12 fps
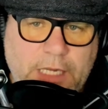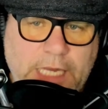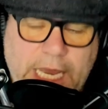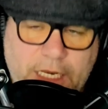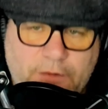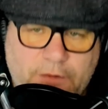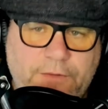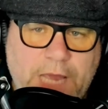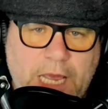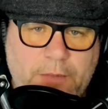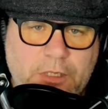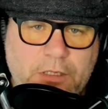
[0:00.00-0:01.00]
and your
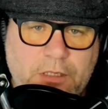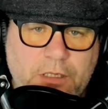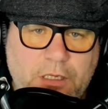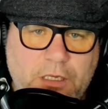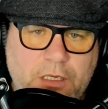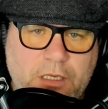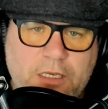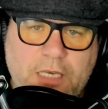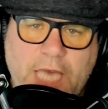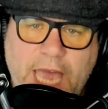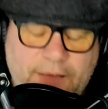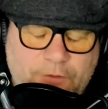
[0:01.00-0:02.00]
family.
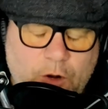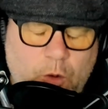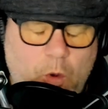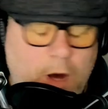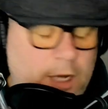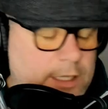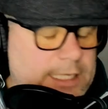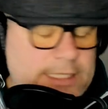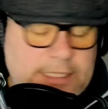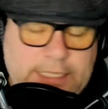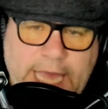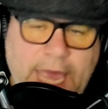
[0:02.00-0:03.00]
Everyone
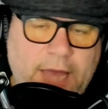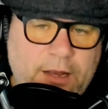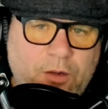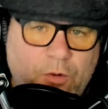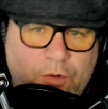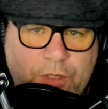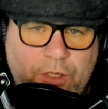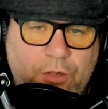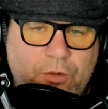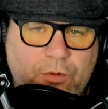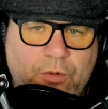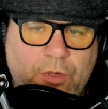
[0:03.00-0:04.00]
is counting on
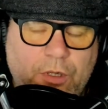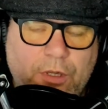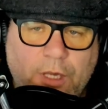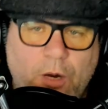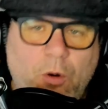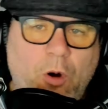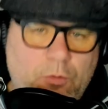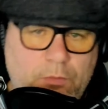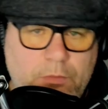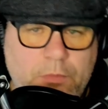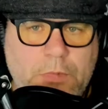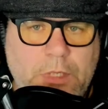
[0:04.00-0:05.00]
you to go home.
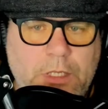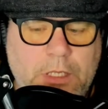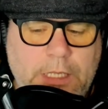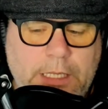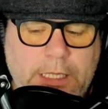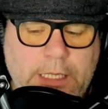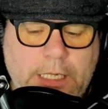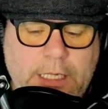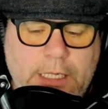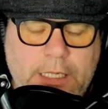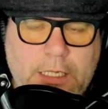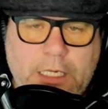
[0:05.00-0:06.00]

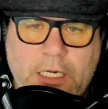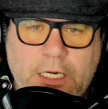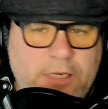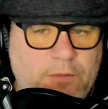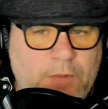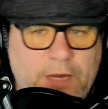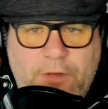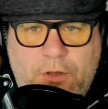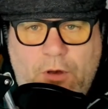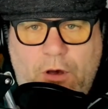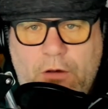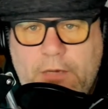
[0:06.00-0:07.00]
You might have a
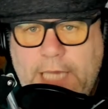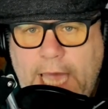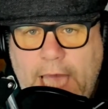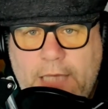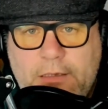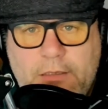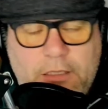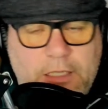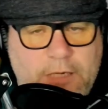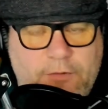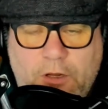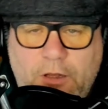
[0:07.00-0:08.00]
dog, cat,
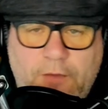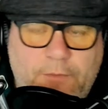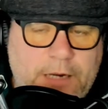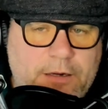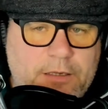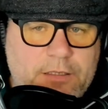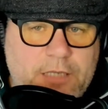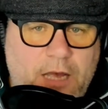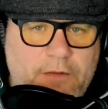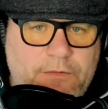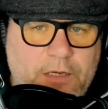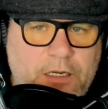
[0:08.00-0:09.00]
if you live by
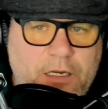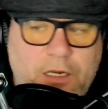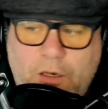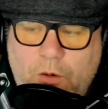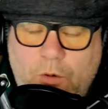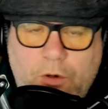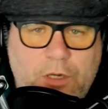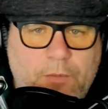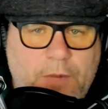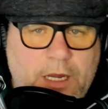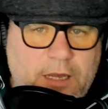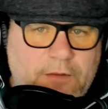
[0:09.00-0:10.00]
yourself, or you
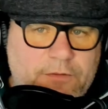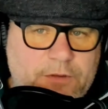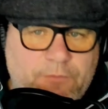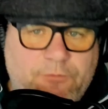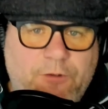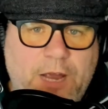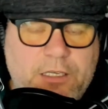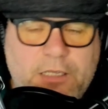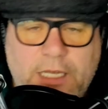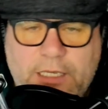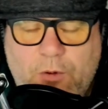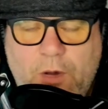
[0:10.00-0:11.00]
might have some friends you
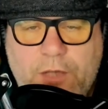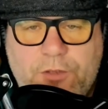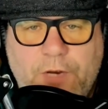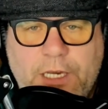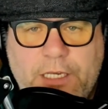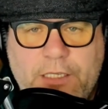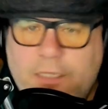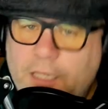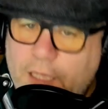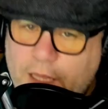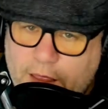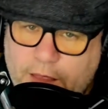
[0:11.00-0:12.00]
like to go out drinking.
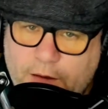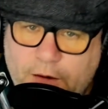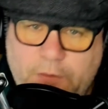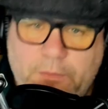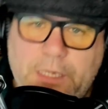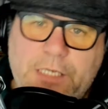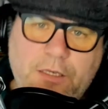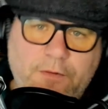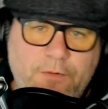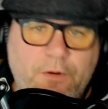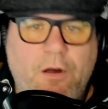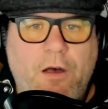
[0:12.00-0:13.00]
They're going to miss you if
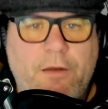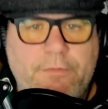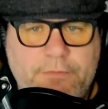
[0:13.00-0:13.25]
you're gone.